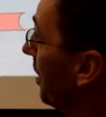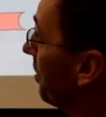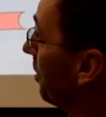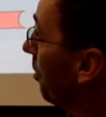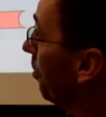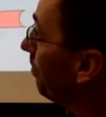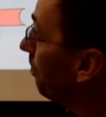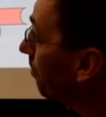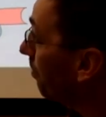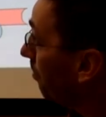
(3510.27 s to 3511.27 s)
So
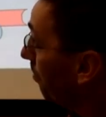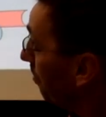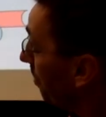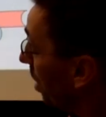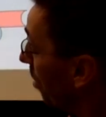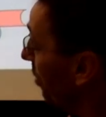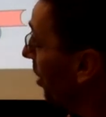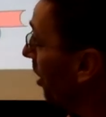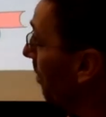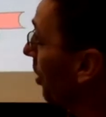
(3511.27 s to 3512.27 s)
when we
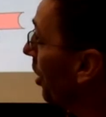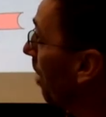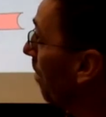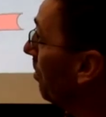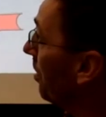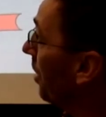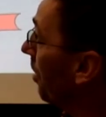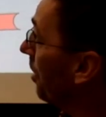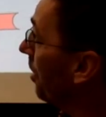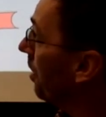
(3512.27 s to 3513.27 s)
talk about
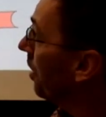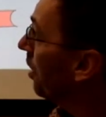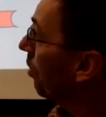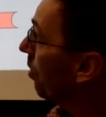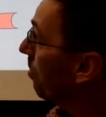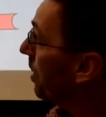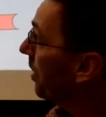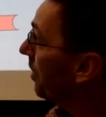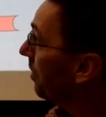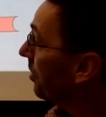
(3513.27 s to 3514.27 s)
complementarity, we mean
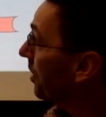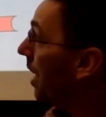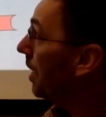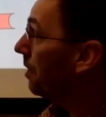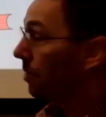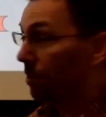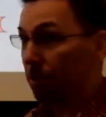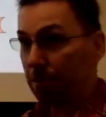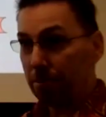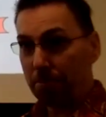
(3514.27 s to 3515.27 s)
that the
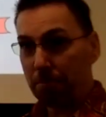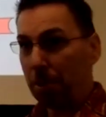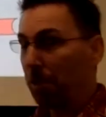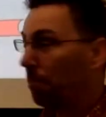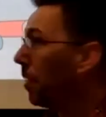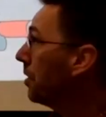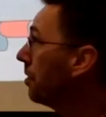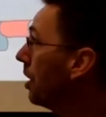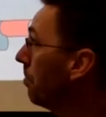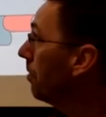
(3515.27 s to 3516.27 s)
size
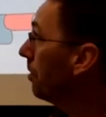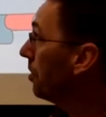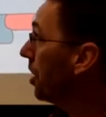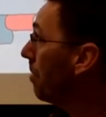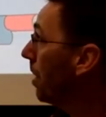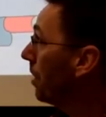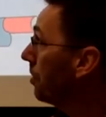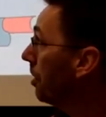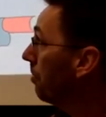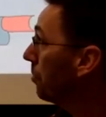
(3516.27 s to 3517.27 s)
matches up, the shape matches
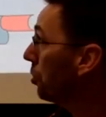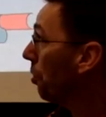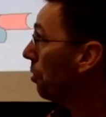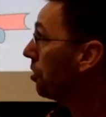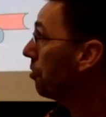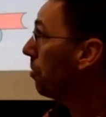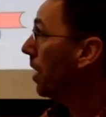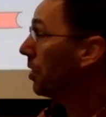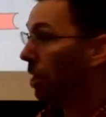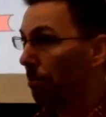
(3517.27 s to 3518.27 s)
up, charges will
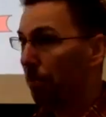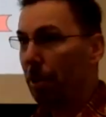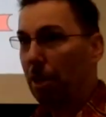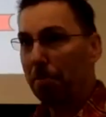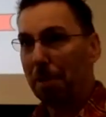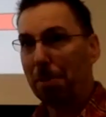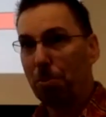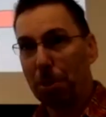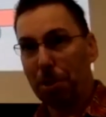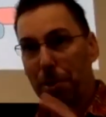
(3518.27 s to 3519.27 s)
match up. Maybe
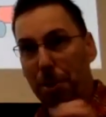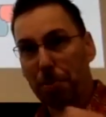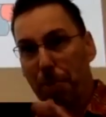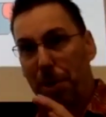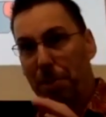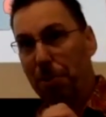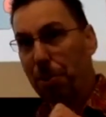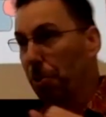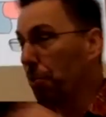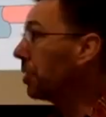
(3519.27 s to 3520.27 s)
one is positively
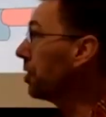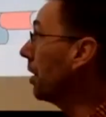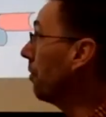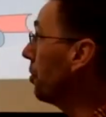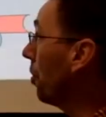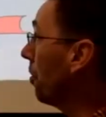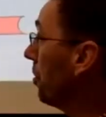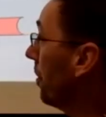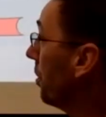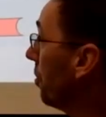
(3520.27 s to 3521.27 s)
charged, one's negatively charged,
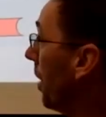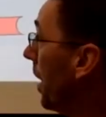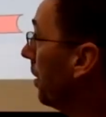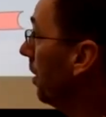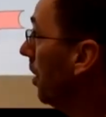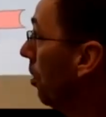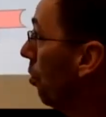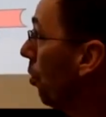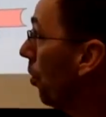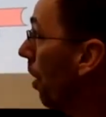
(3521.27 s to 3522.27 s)
so they attract.
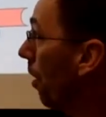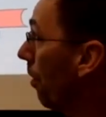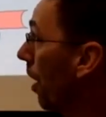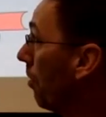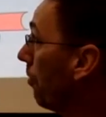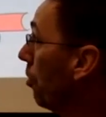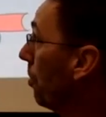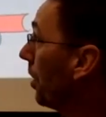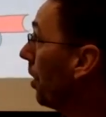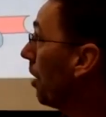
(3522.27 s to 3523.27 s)
Or our
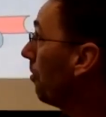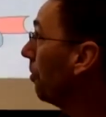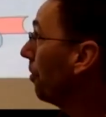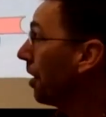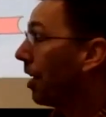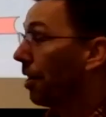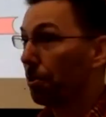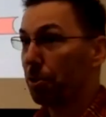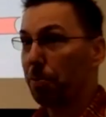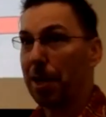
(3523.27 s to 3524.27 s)
hydrophobic and hydrophilic
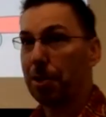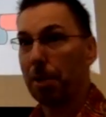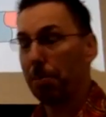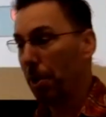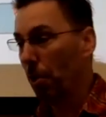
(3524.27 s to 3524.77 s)
characters match up.